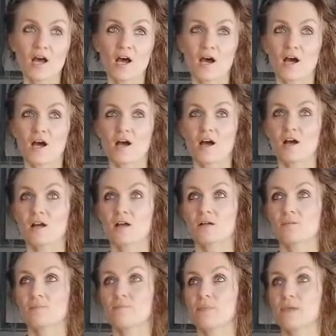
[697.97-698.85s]

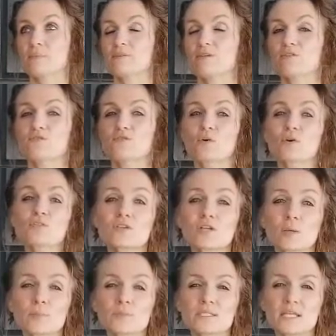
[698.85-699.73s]
maybe a fourth a
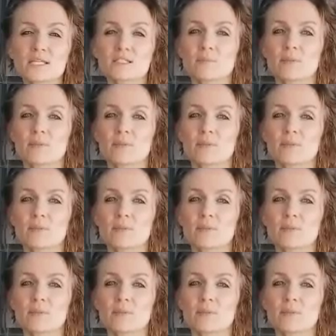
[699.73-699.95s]
cup a day,